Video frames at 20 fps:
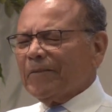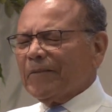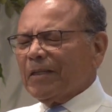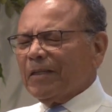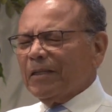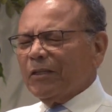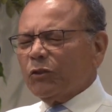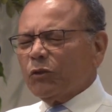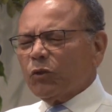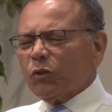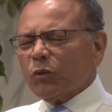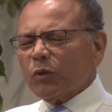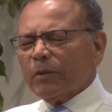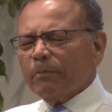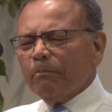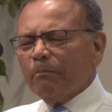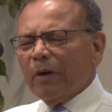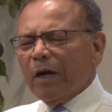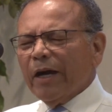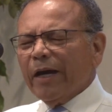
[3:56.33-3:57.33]
and to
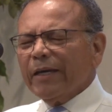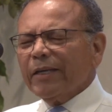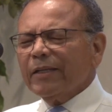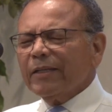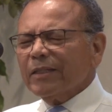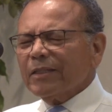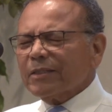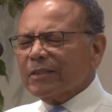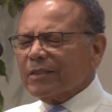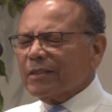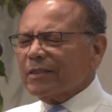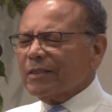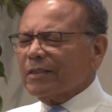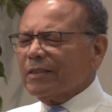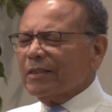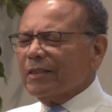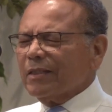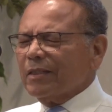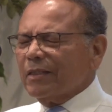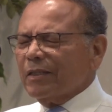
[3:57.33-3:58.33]
remind us
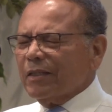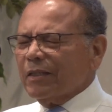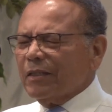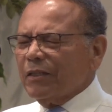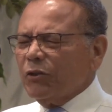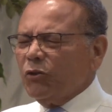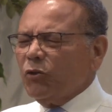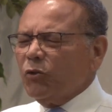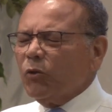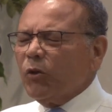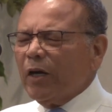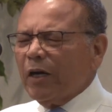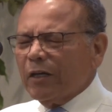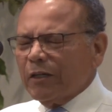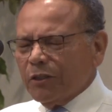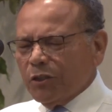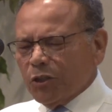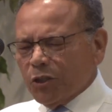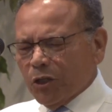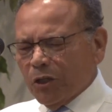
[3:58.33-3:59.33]
that you are
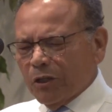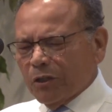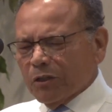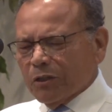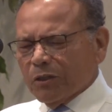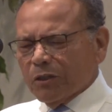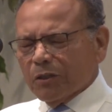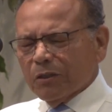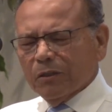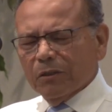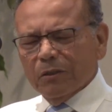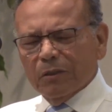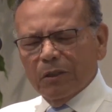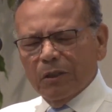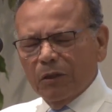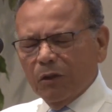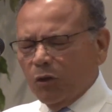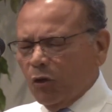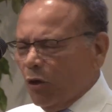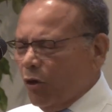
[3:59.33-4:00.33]
in charge,
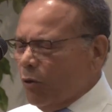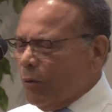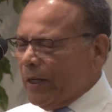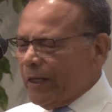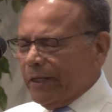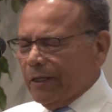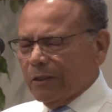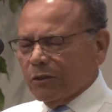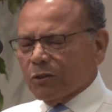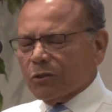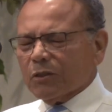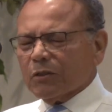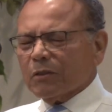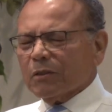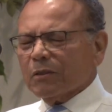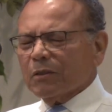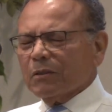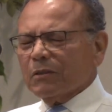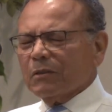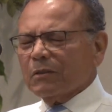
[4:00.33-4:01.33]
no one else.
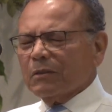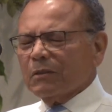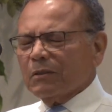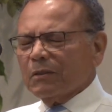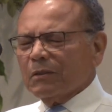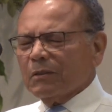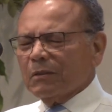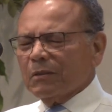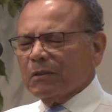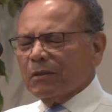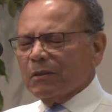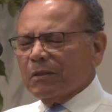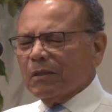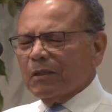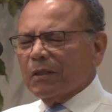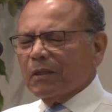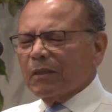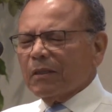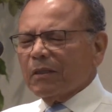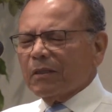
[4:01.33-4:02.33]

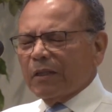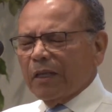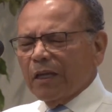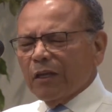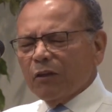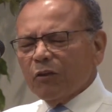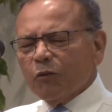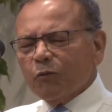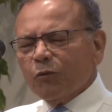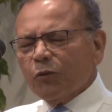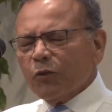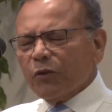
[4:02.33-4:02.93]
Thank you for